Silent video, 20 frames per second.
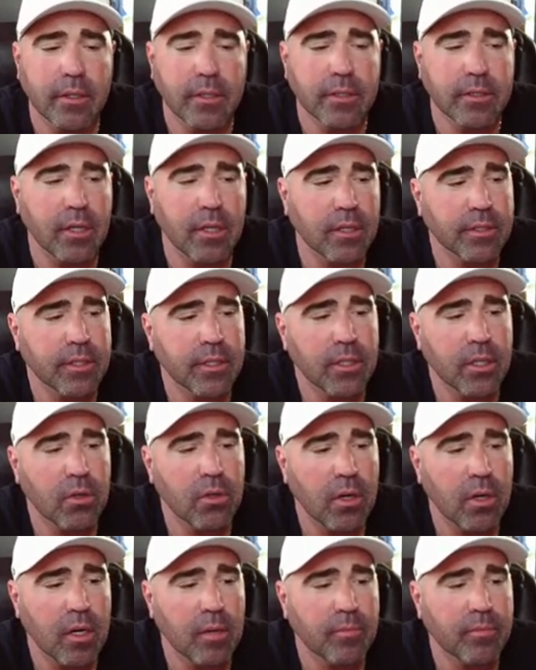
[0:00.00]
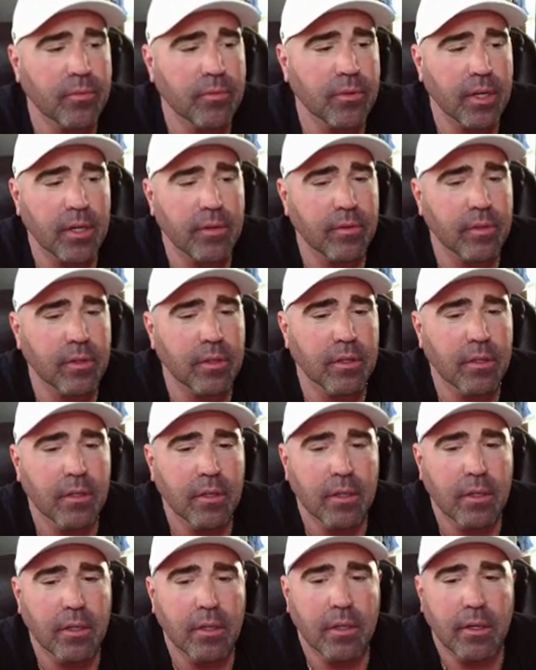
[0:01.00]
Their stock's going to go up forever.
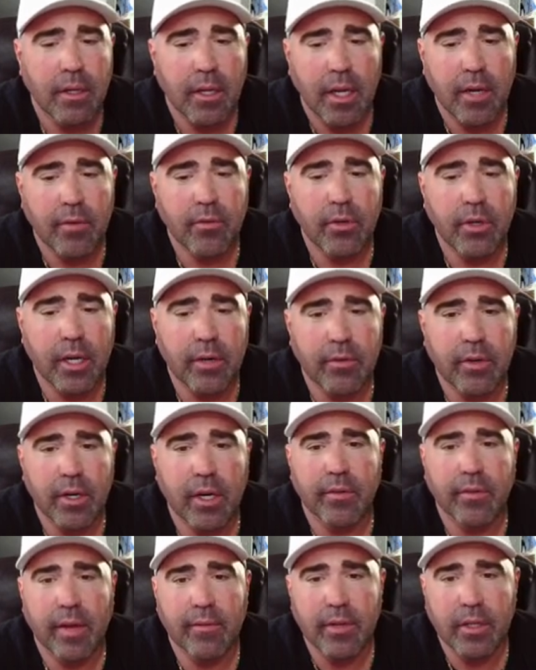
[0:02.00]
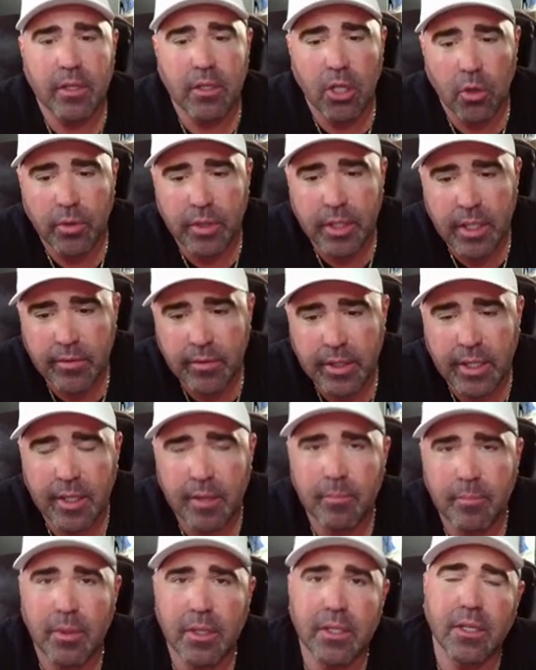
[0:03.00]
Ever and ever and ever. They have a low
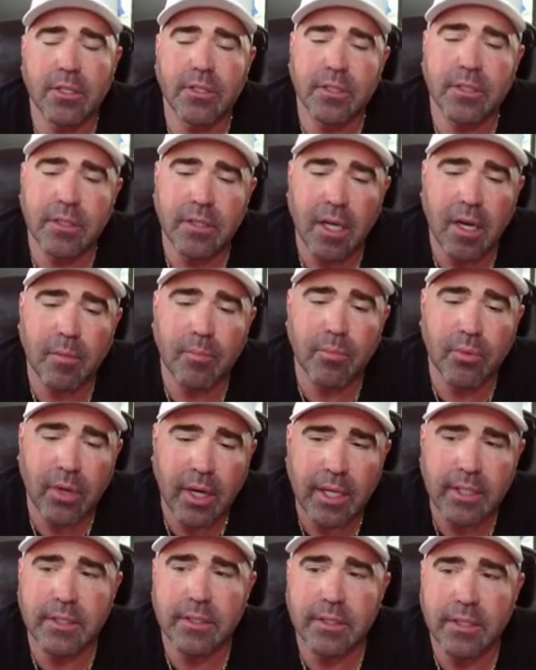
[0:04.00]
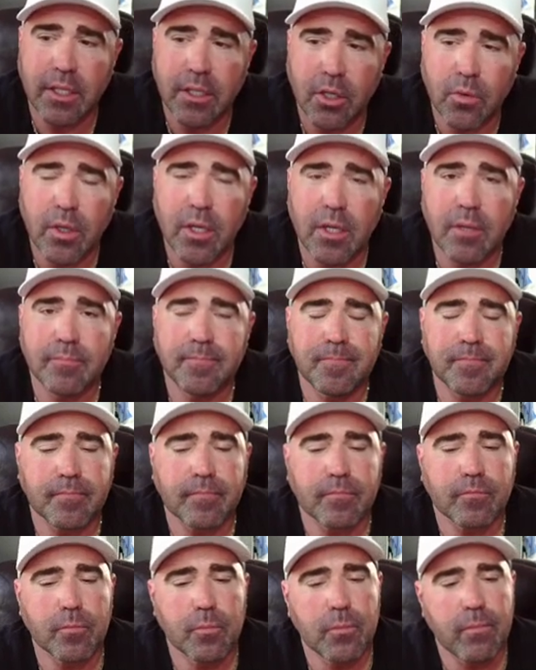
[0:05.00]
dividend, but their stock price is going to go up,
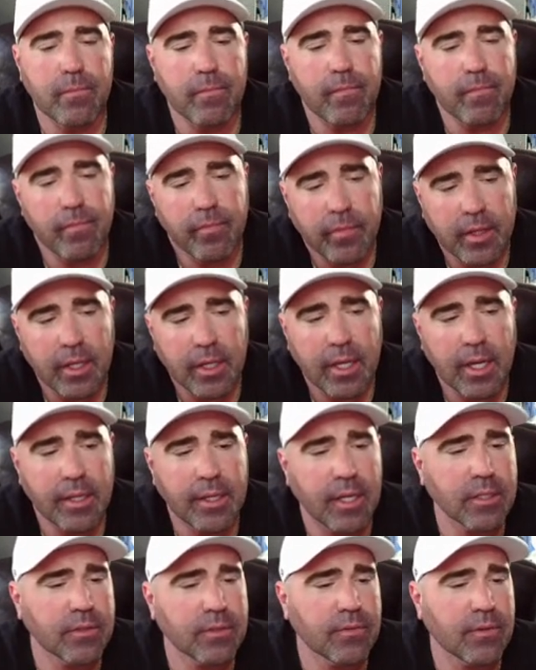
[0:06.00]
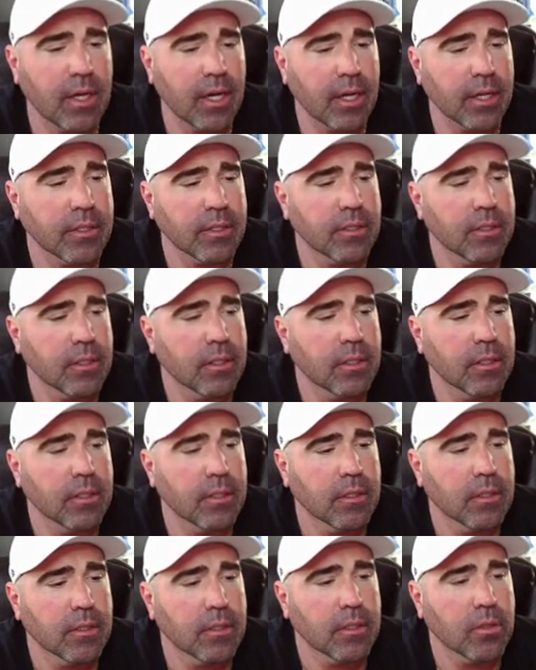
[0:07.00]
and that's fine.
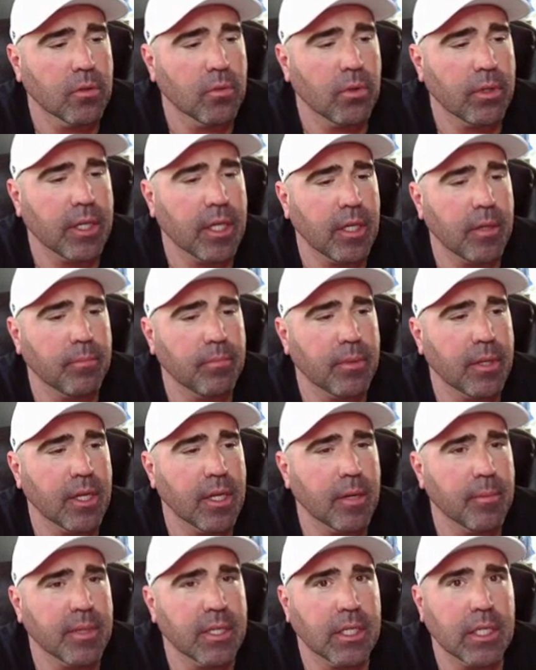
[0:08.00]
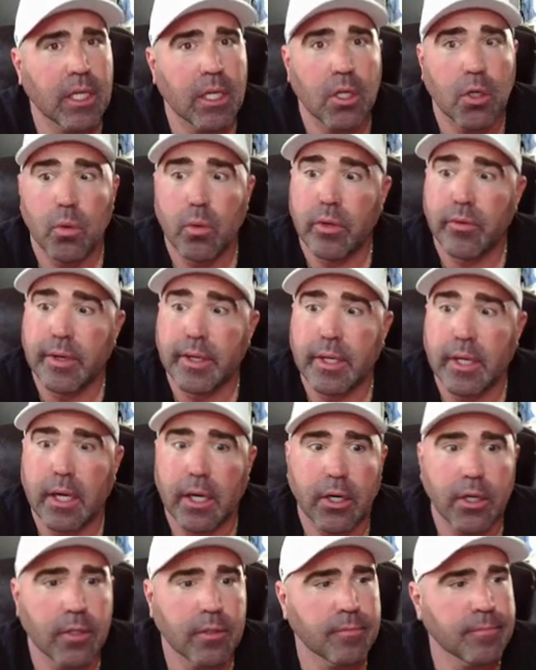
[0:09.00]
We'll keep them until we
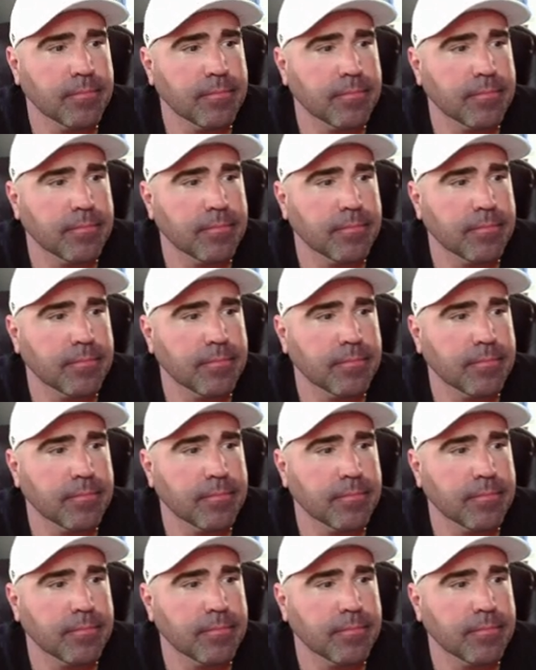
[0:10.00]
retire.